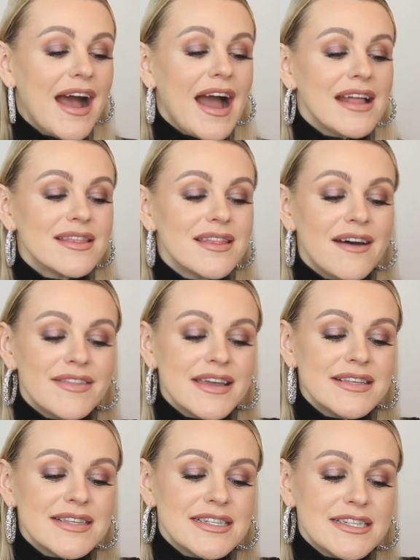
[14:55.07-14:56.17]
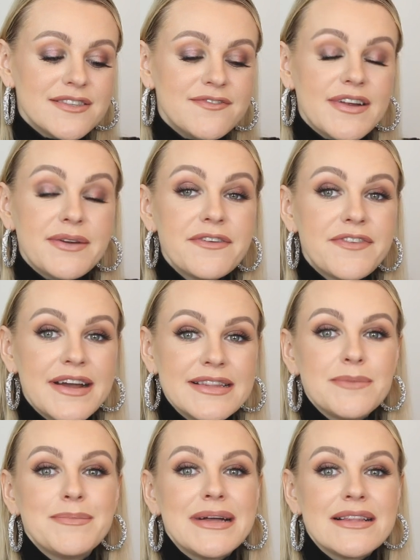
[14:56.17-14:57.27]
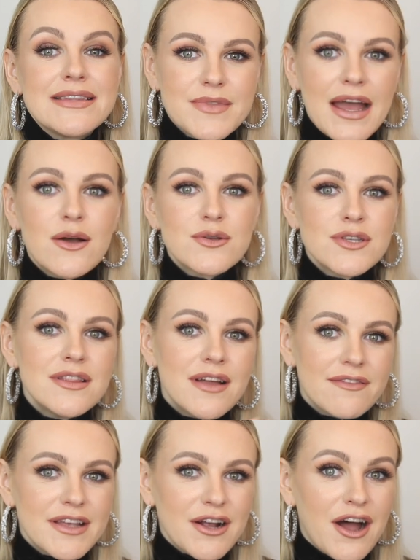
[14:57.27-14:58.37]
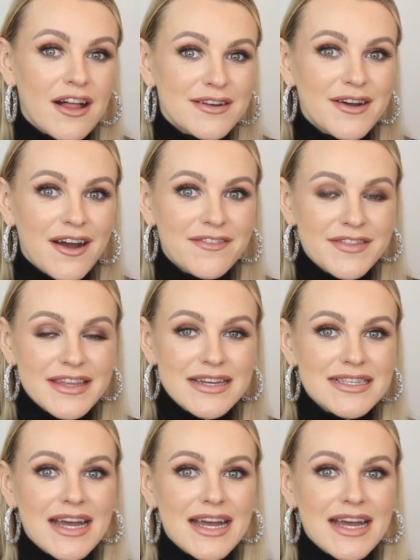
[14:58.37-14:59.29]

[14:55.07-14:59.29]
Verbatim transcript: I love this. It is very finely milled. I also love the color of this.